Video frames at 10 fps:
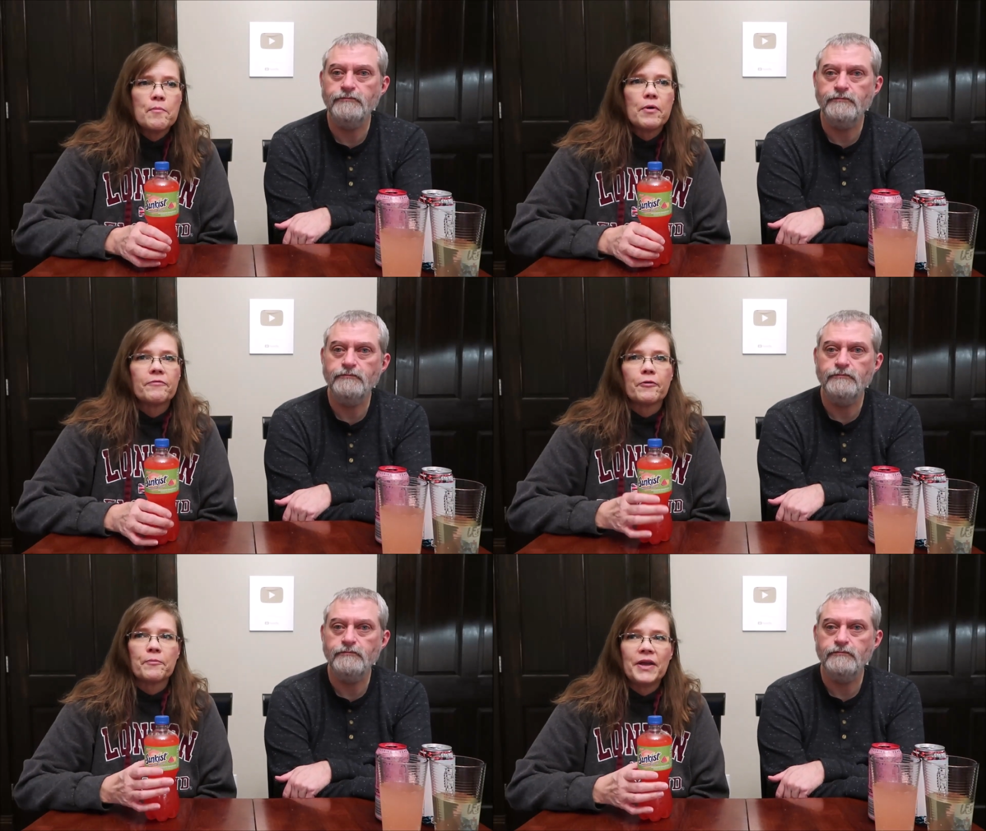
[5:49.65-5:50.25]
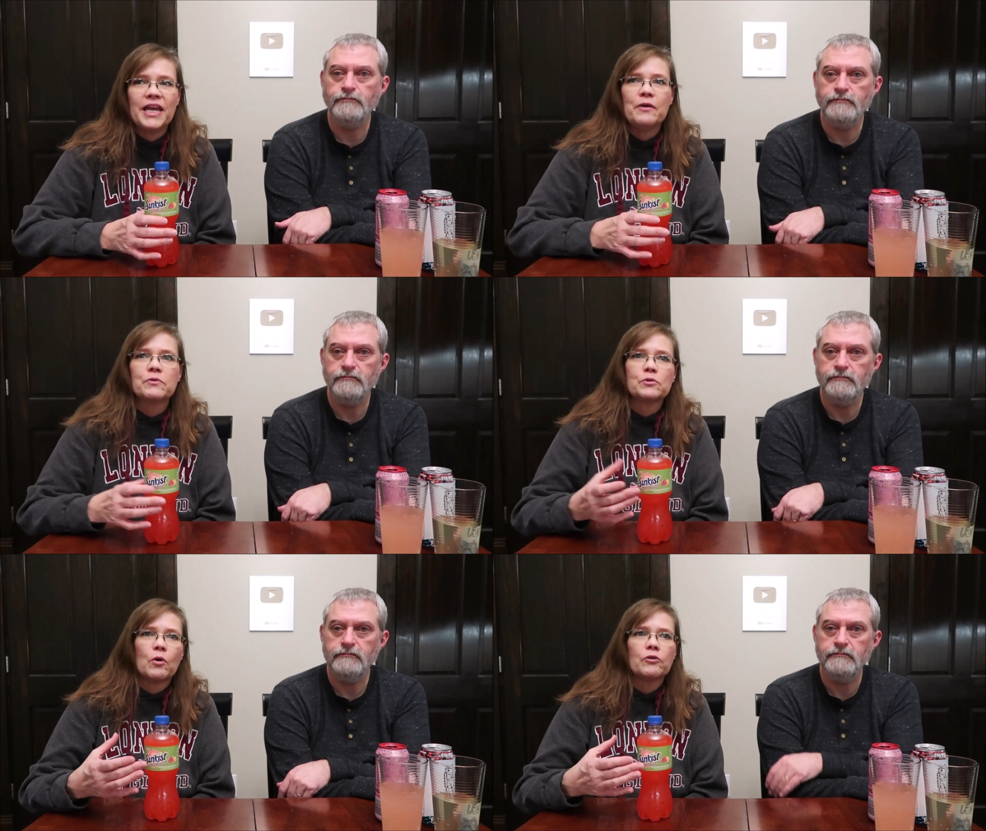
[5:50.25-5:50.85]
Speaker 1: but for me, it
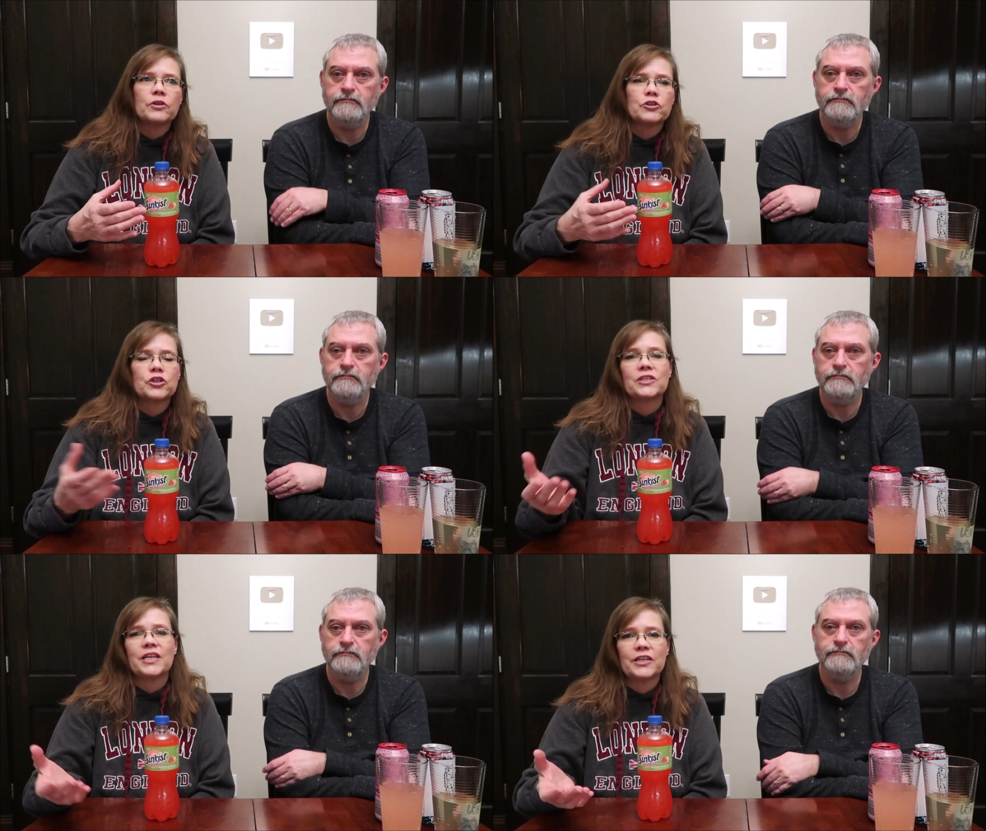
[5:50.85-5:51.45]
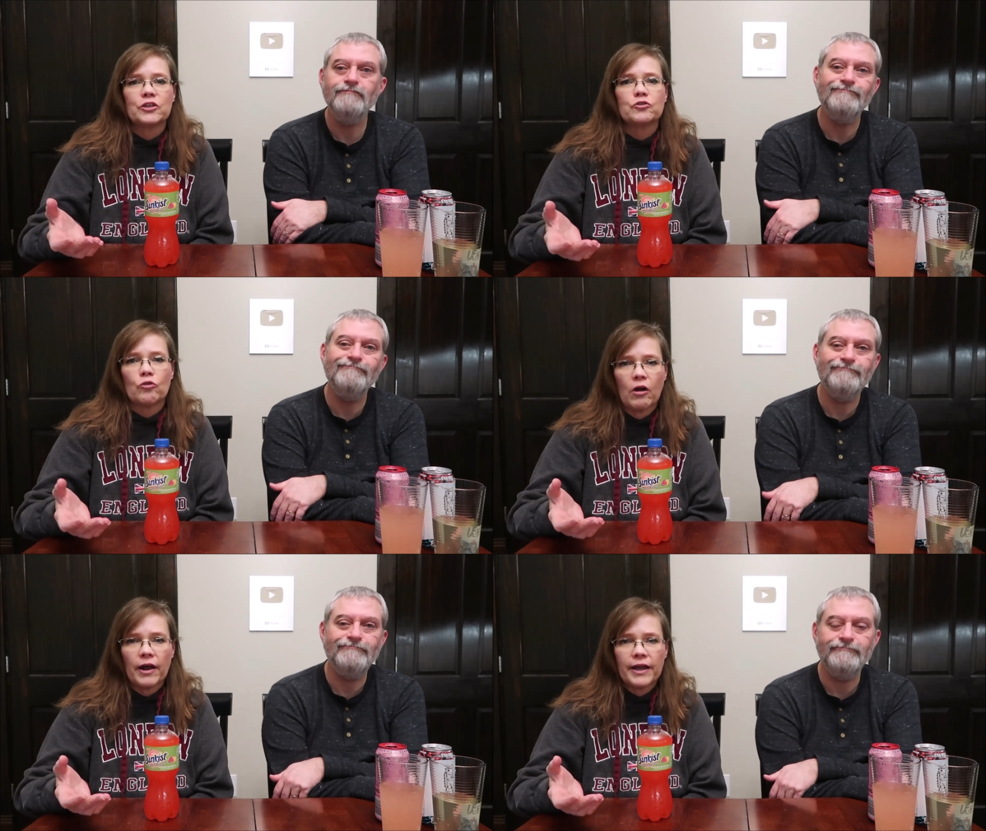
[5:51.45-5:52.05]
was worth it just to get to
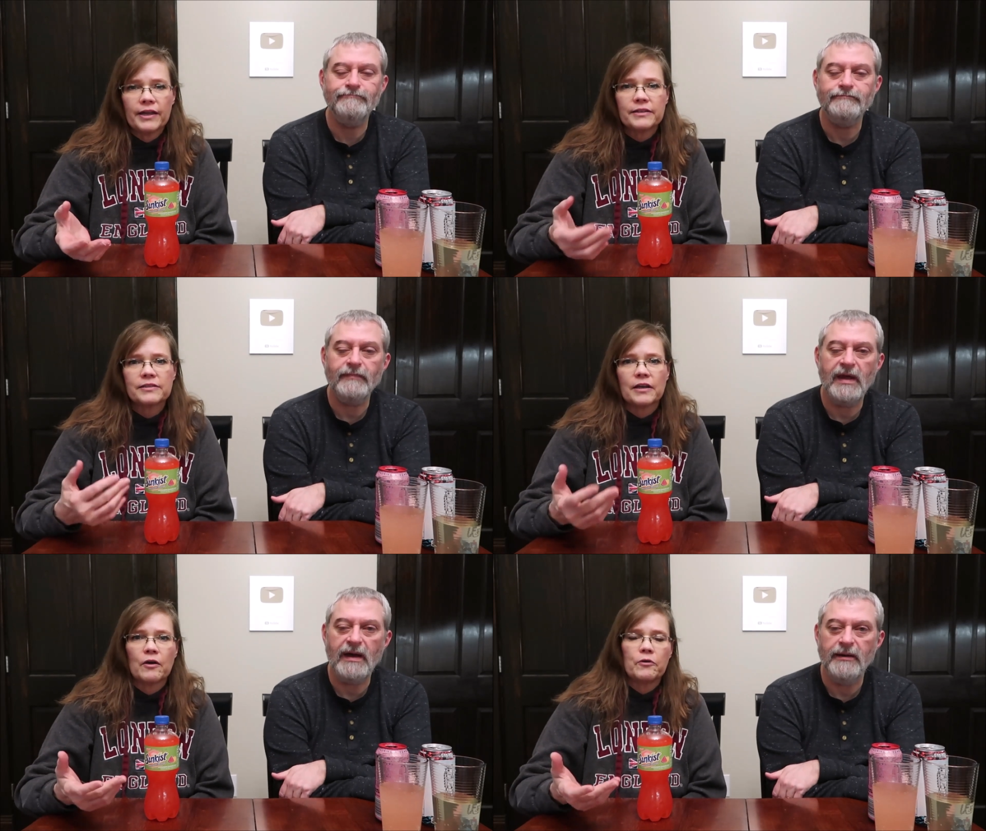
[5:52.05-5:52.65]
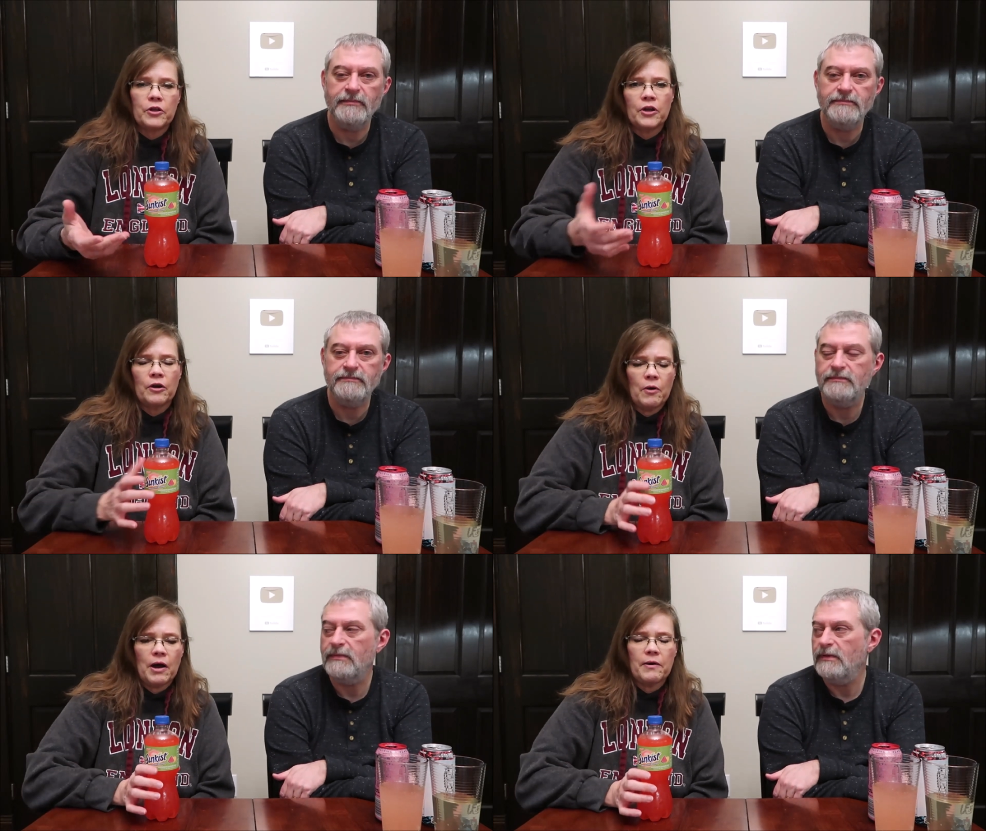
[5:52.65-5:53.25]
try it. So, yeah. you know,
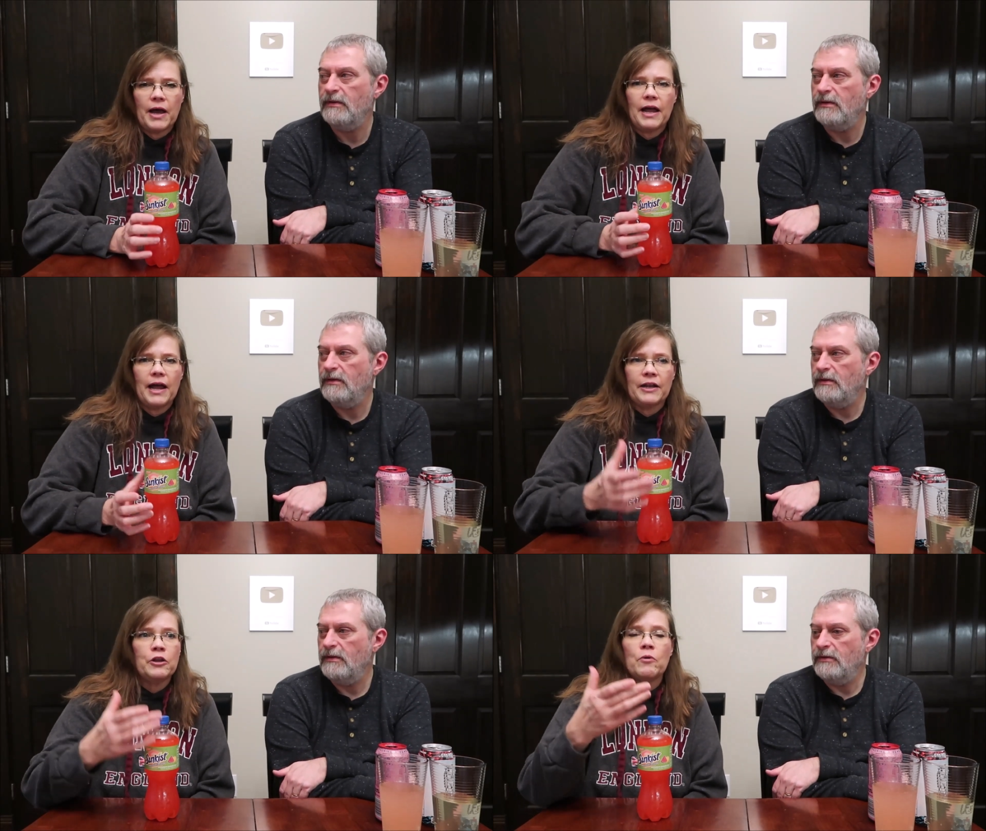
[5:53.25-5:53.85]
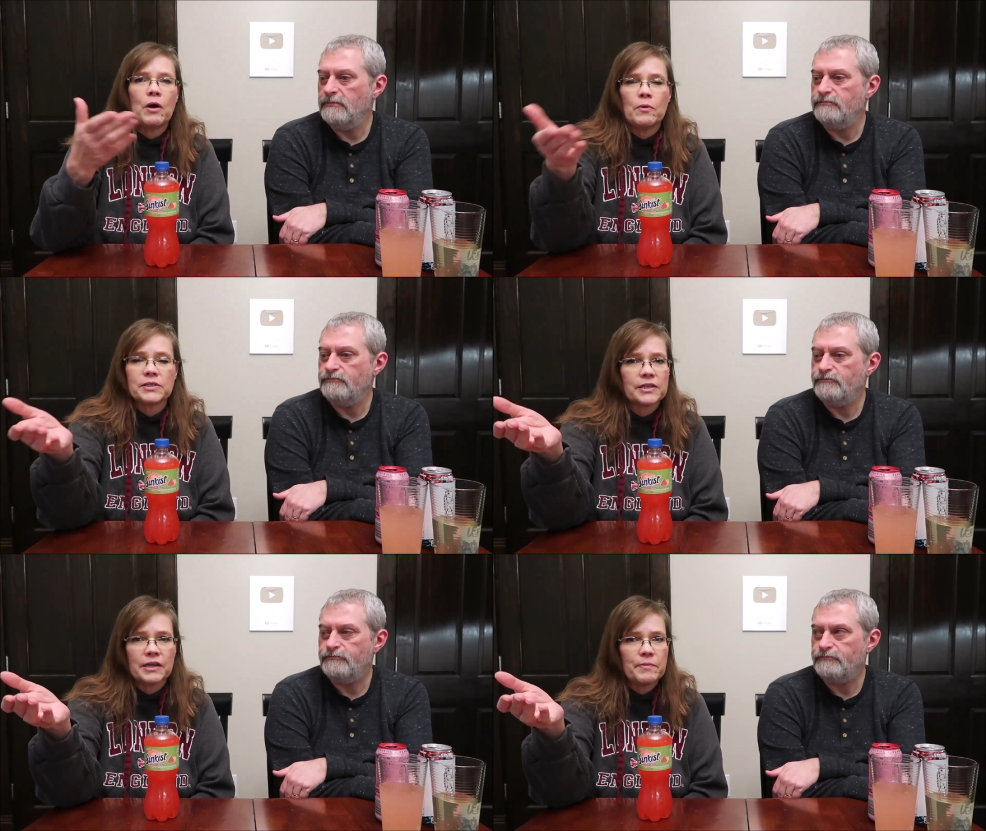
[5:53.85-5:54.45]
I, I knew I
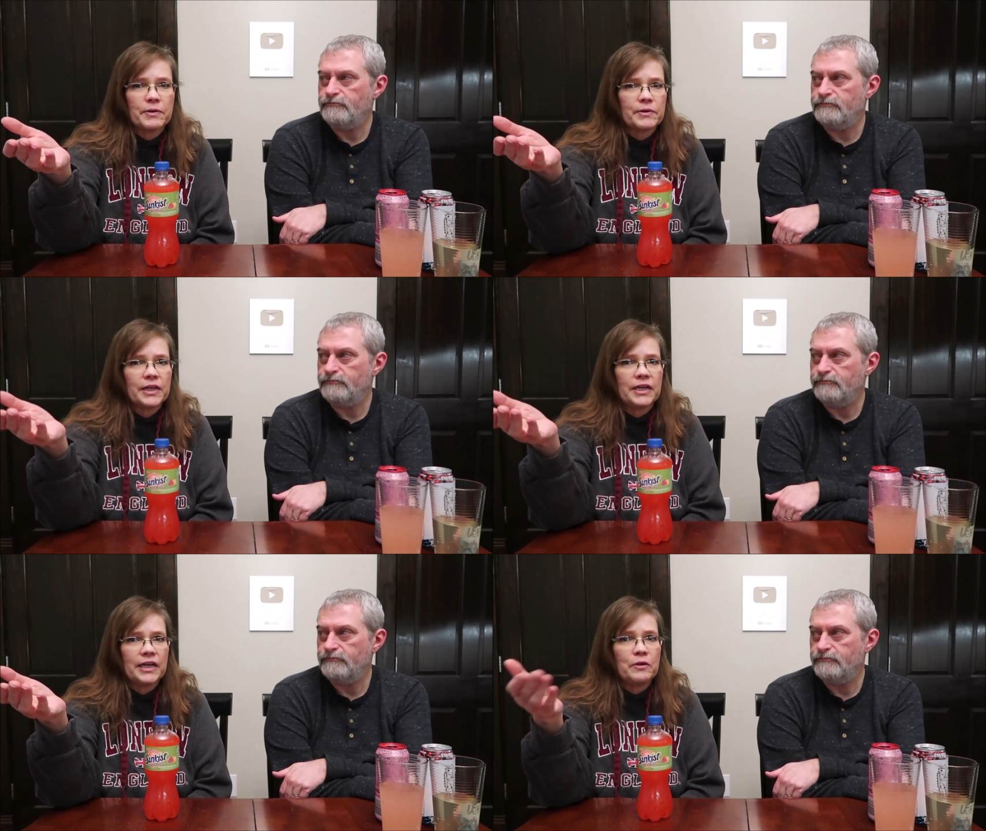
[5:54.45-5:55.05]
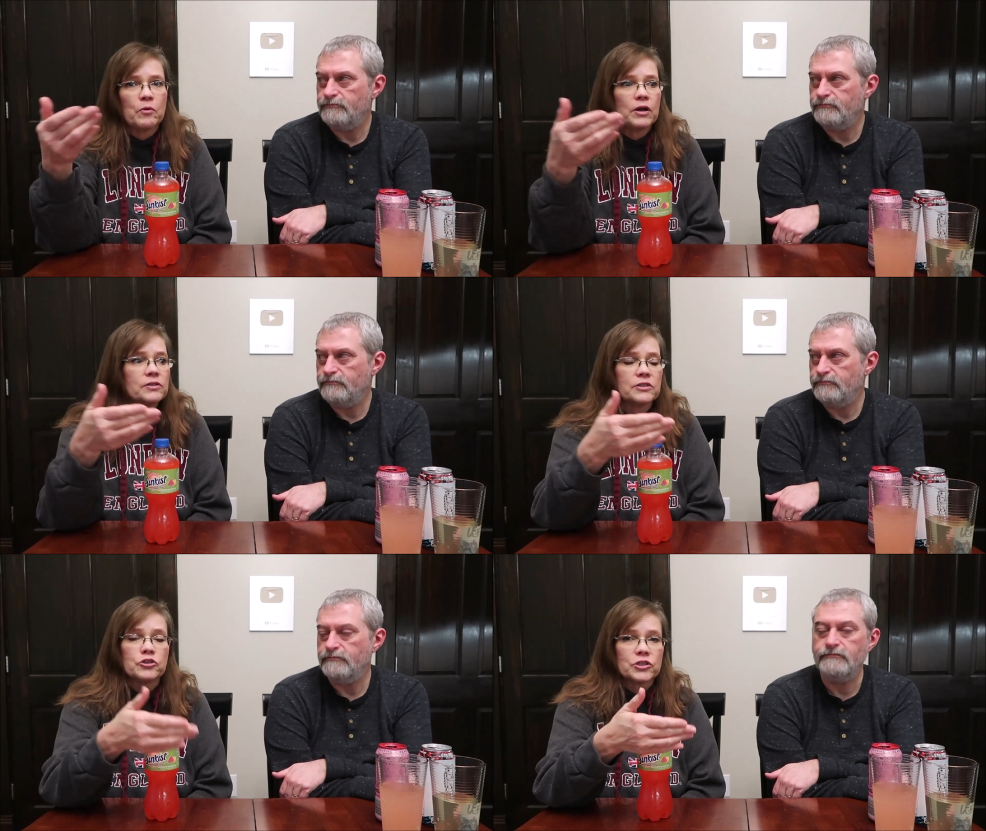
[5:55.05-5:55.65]
wasn't going to be able to get it anywhere else
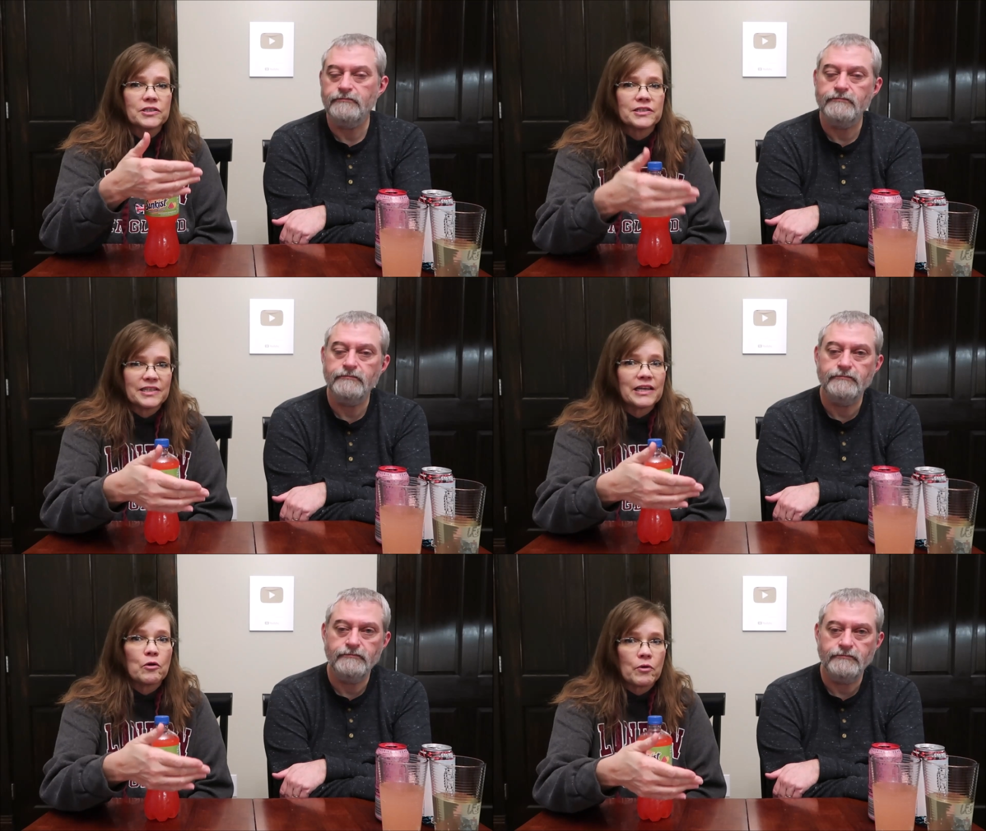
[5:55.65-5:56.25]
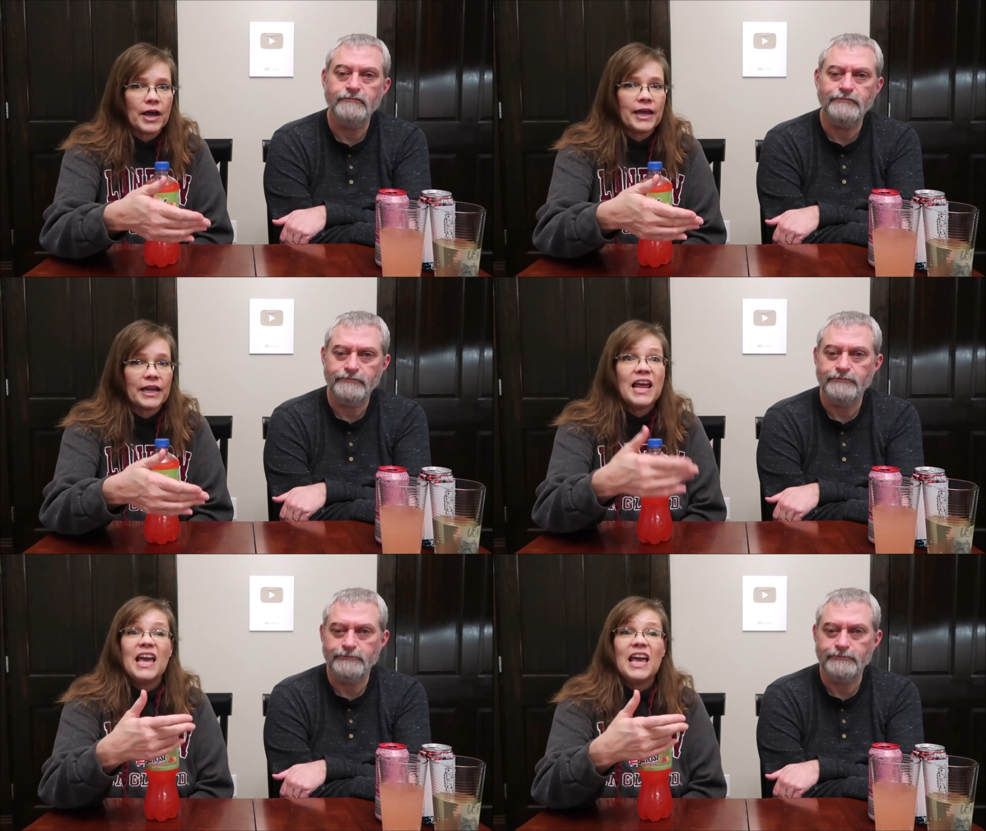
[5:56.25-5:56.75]
than just the single can.